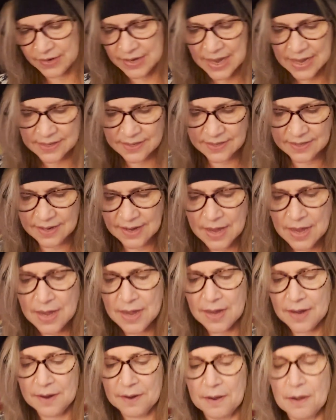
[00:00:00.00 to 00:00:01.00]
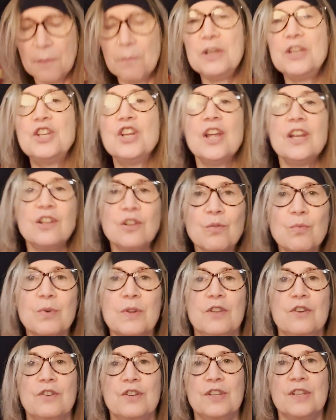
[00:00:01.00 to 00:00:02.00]
Yes, be gentle
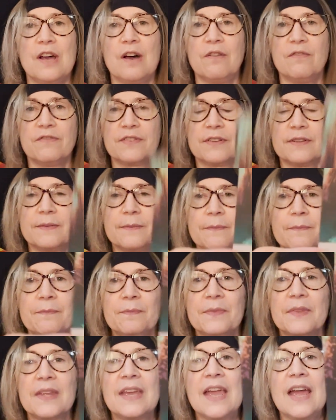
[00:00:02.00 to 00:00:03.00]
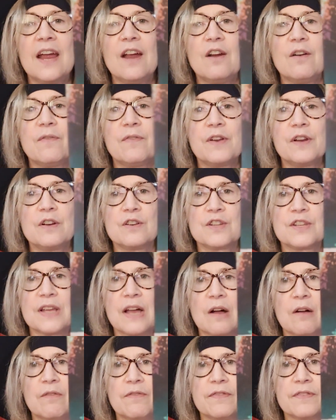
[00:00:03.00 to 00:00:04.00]
with yourself. Care for
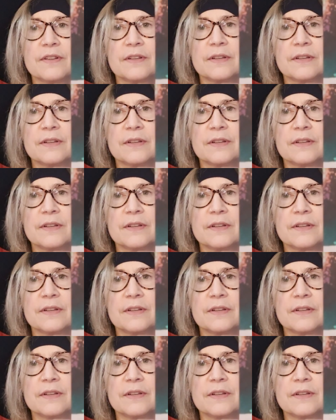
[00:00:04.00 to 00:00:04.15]
yourself.